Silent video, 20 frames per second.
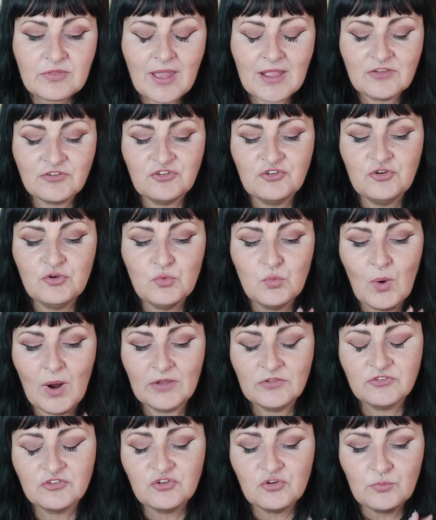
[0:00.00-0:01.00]
that you
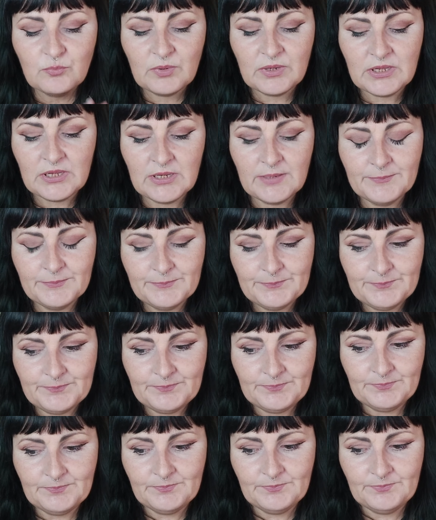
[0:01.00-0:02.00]
want to be
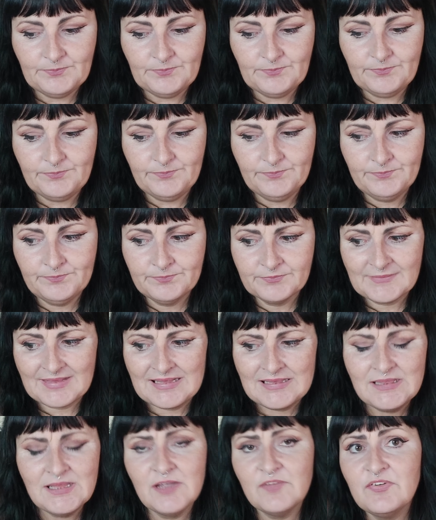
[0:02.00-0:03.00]

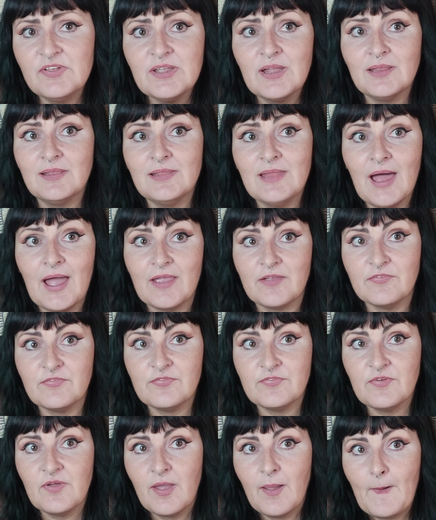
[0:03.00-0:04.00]
living a
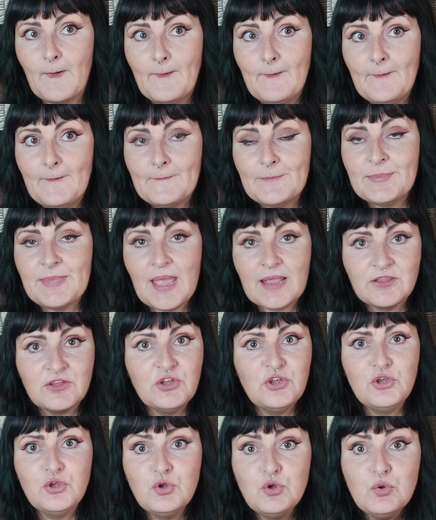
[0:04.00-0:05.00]
life
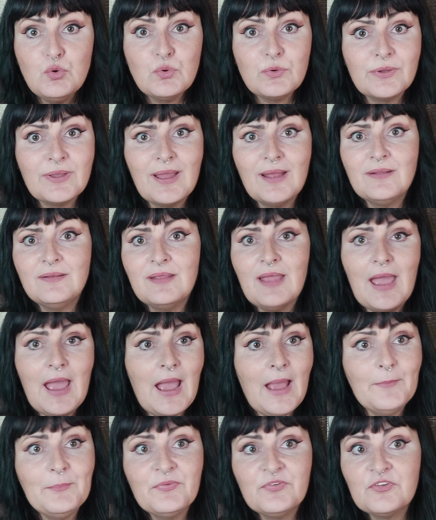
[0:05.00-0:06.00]
that you can
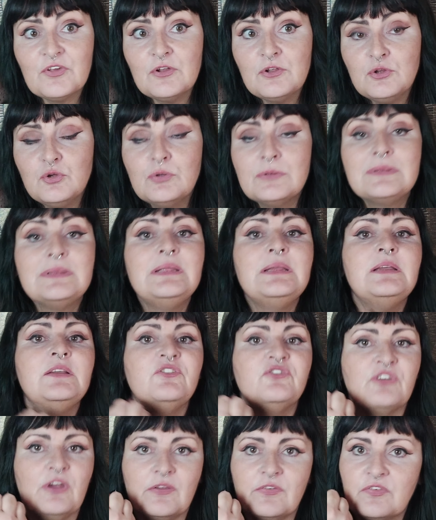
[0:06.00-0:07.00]
absolutely
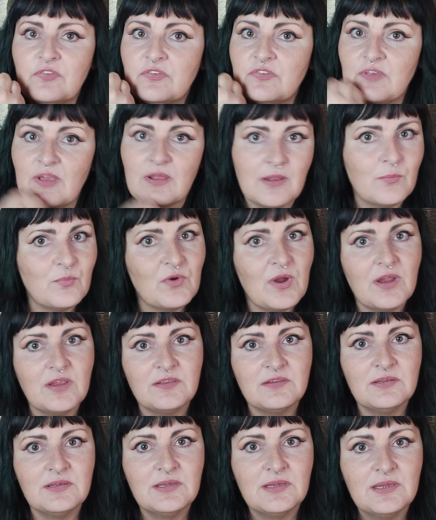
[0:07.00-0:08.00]
just
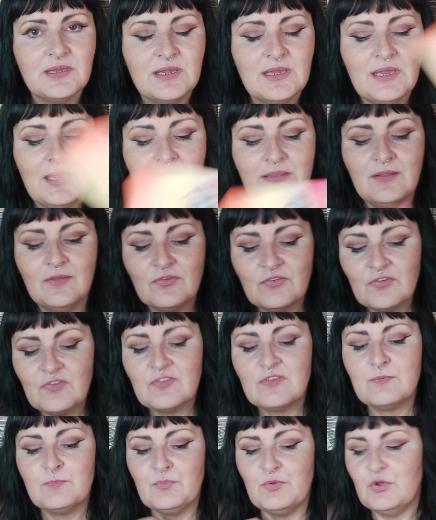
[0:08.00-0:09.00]
celebrate. This
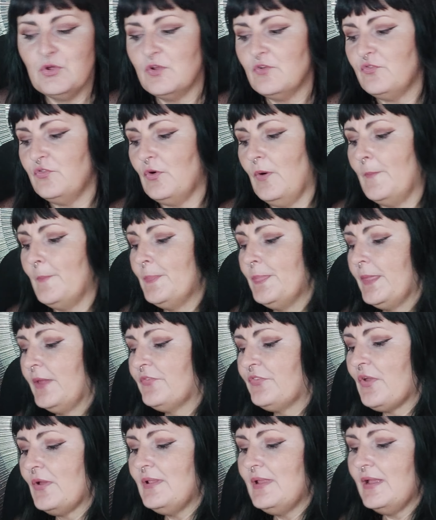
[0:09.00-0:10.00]
is beautiful.
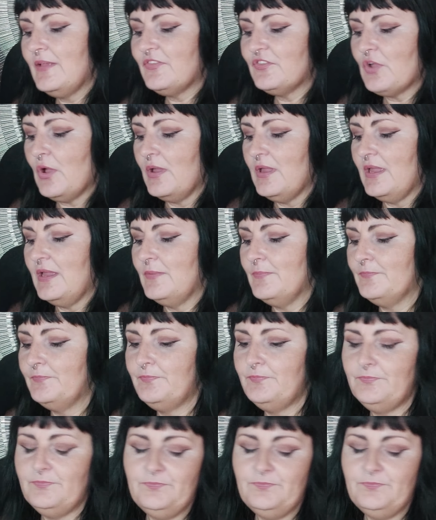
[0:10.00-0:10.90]
So let's go in